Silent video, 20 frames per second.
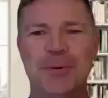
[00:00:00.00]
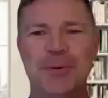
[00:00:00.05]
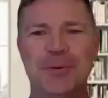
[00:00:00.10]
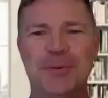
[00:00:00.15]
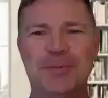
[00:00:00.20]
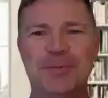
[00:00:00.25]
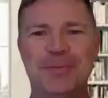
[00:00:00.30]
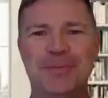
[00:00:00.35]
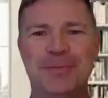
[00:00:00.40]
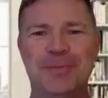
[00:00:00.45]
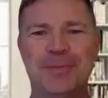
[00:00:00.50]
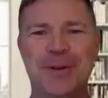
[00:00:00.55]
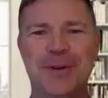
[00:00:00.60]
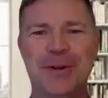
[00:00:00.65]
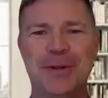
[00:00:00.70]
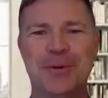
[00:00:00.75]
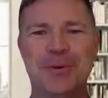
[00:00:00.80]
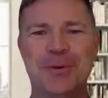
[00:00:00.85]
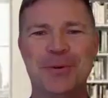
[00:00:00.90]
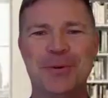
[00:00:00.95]
cool.
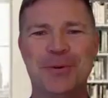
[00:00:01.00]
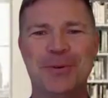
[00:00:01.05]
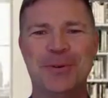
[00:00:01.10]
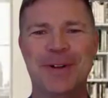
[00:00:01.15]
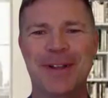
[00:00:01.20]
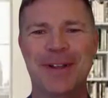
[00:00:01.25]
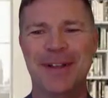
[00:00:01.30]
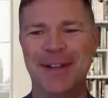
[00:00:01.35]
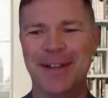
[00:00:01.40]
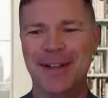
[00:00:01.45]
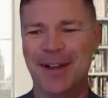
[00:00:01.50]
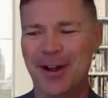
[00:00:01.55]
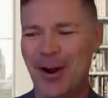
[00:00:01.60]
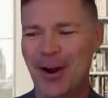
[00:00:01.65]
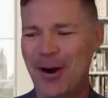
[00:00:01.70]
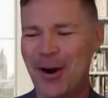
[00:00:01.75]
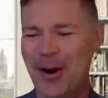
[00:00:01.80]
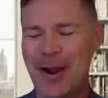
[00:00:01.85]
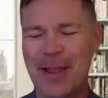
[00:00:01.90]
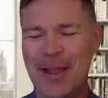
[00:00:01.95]
Very cool.
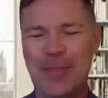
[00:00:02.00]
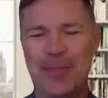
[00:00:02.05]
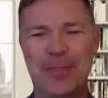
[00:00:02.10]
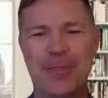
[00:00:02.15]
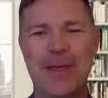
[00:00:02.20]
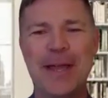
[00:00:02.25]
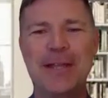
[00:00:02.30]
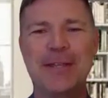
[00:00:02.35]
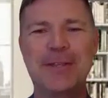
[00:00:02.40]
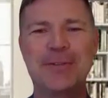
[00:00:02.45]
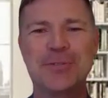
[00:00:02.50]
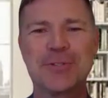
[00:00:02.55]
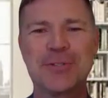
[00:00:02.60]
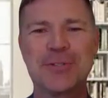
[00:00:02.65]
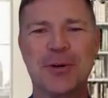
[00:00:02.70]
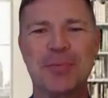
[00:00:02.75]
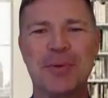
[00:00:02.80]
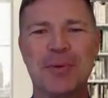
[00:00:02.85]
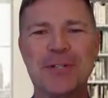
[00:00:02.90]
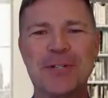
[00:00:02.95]
All right. Thank you
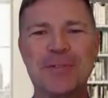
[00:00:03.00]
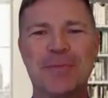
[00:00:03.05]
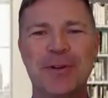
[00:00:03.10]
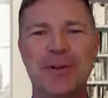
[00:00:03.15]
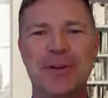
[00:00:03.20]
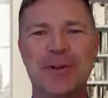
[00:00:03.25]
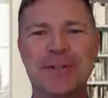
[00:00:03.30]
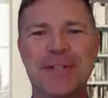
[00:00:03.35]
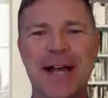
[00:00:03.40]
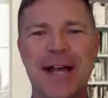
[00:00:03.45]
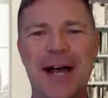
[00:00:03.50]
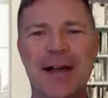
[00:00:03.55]
so much for your